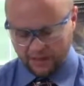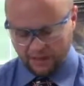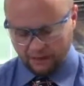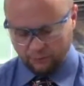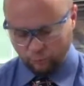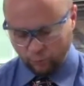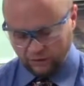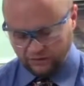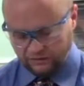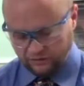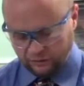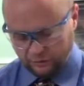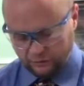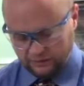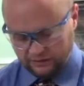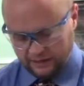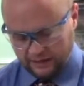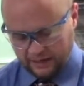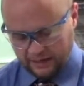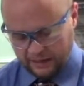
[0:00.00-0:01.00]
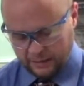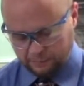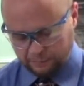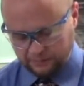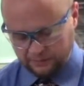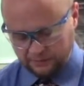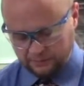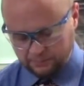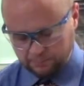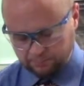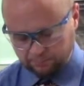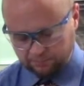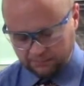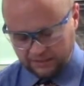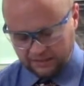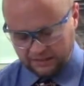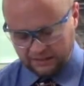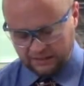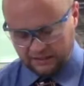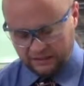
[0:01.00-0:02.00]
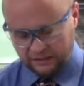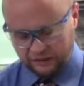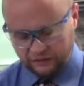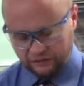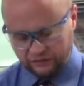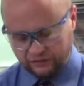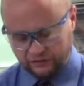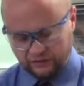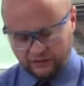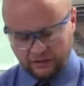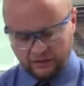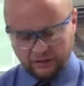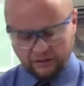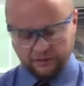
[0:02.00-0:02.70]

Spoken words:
And what's going to happen is